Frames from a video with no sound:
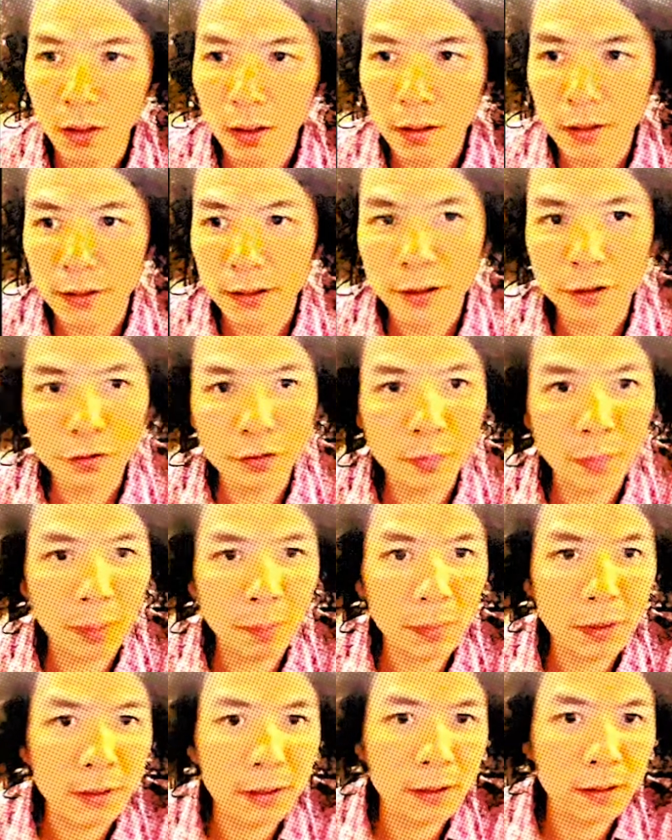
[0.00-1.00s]
Just
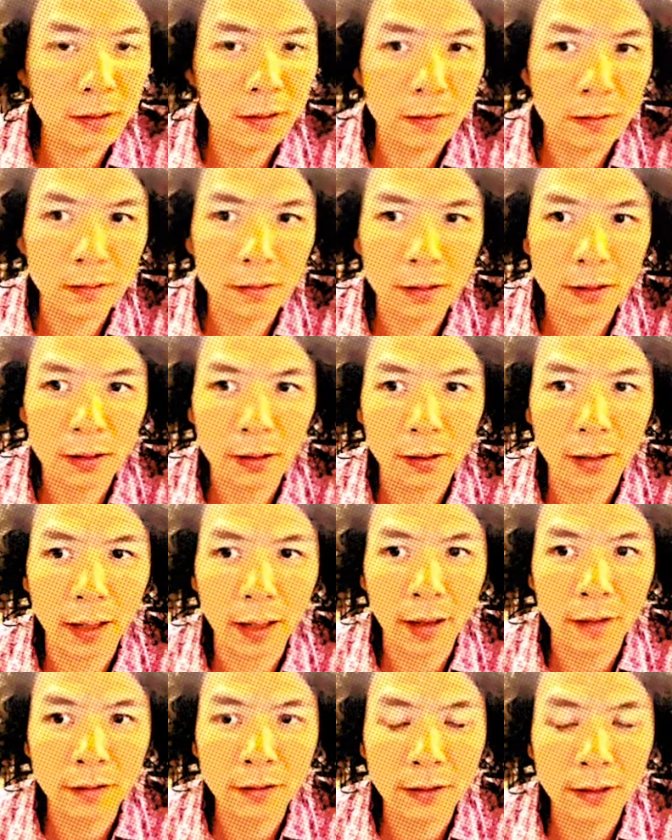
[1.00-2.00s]
remember that the
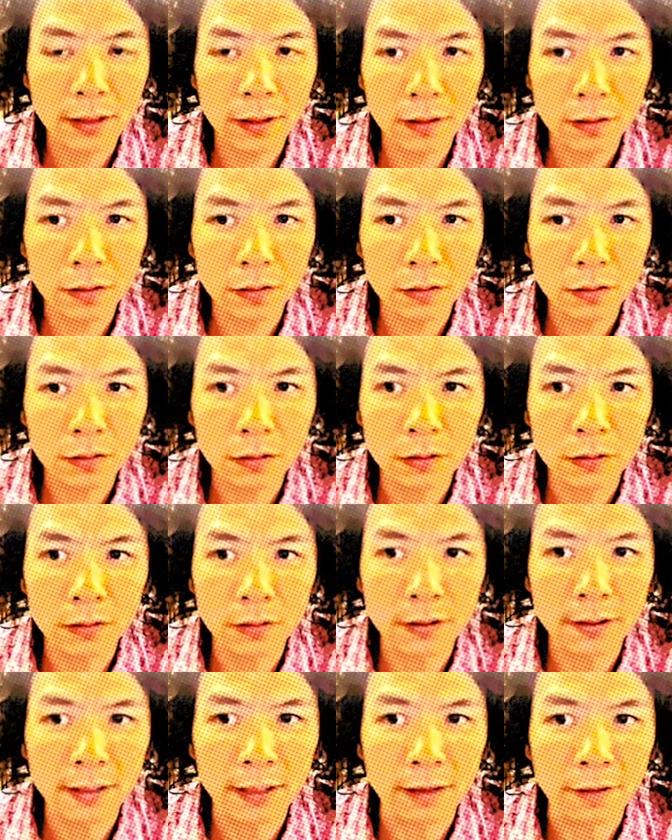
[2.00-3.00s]
Excel
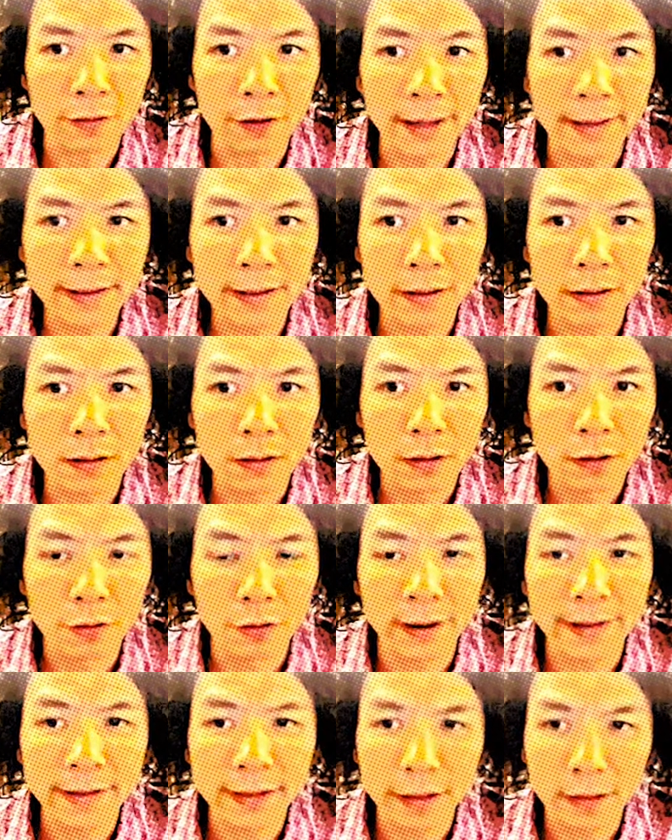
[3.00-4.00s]
use the
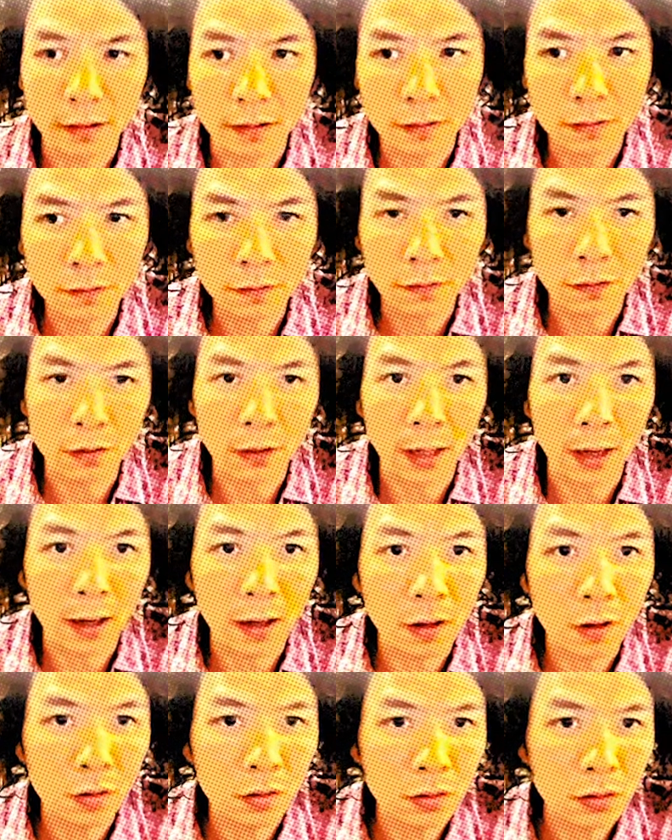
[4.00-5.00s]
radian for the
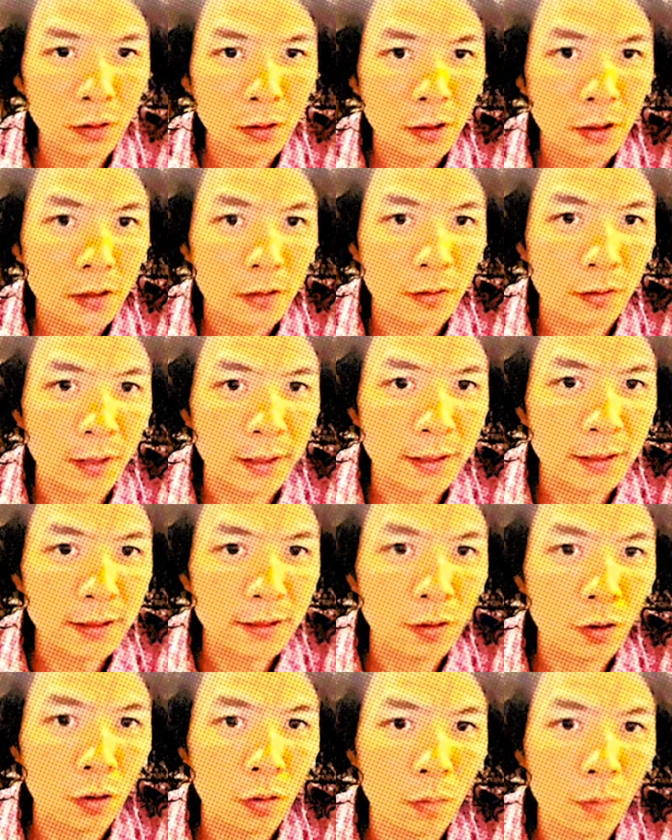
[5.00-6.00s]
angle. So I
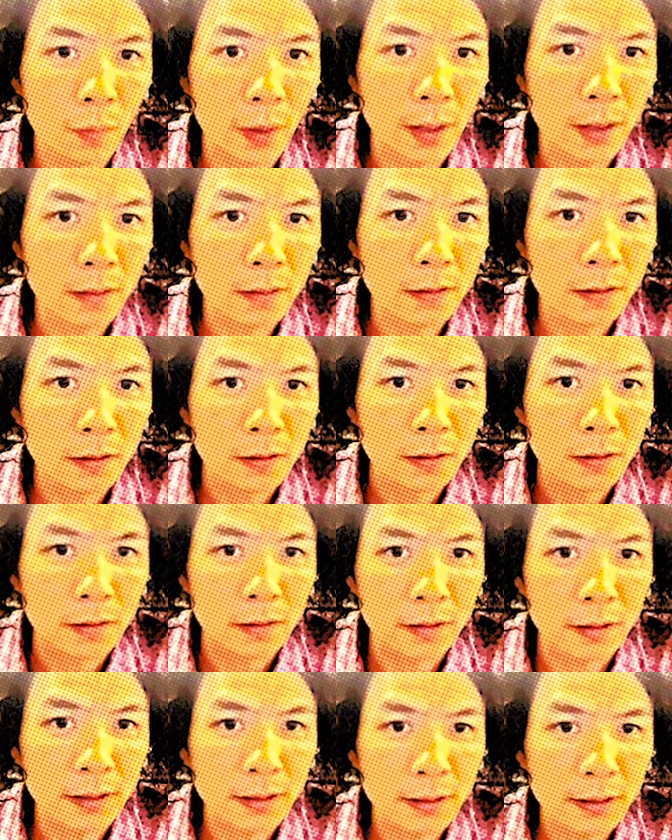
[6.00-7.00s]
just convert
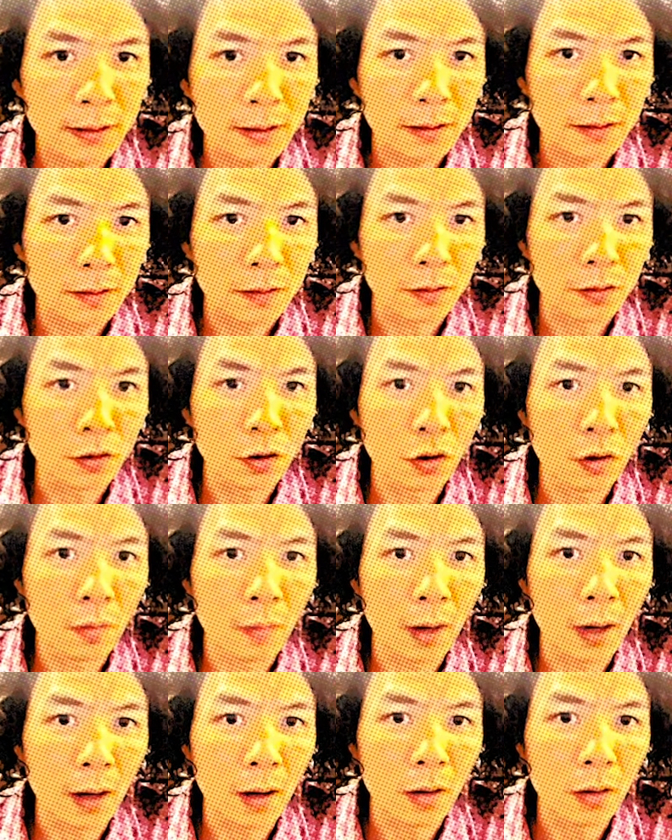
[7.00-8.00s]
this
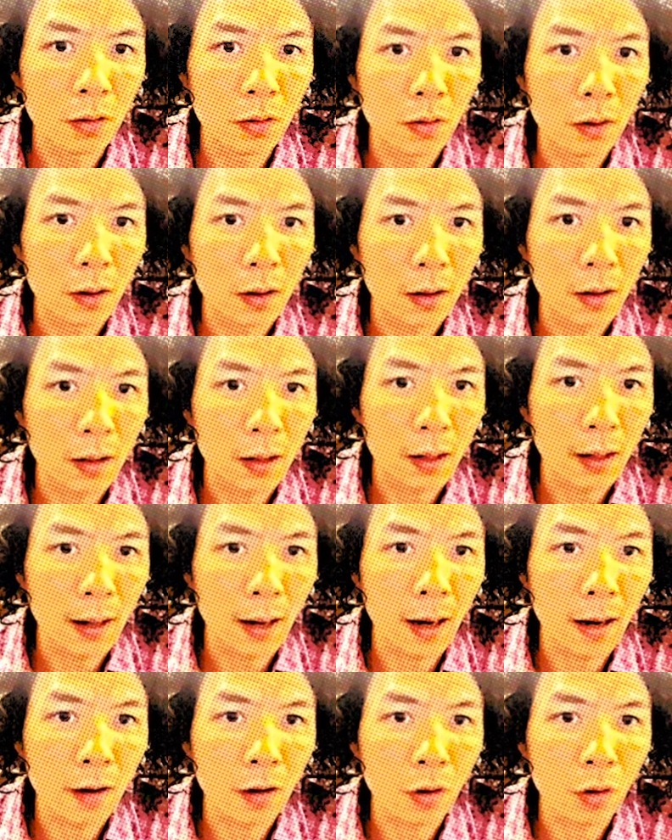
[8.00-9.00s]
normal
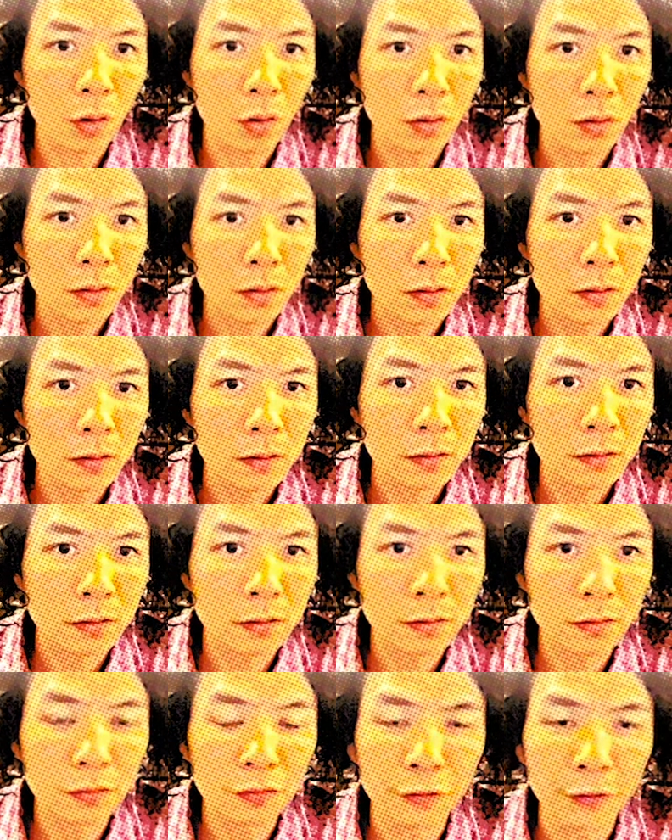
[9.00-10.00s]
angle
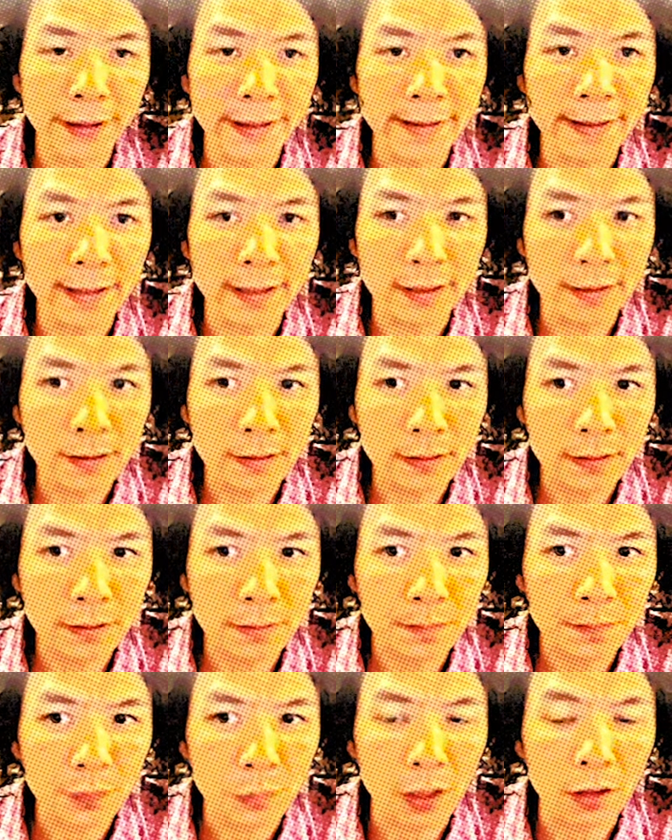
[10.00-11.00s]
to
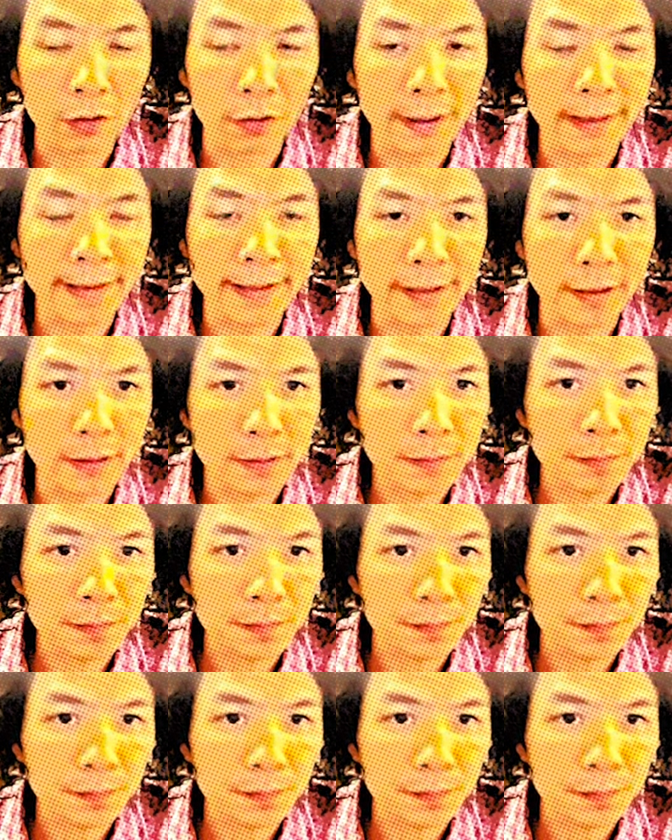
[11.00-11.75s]
radian,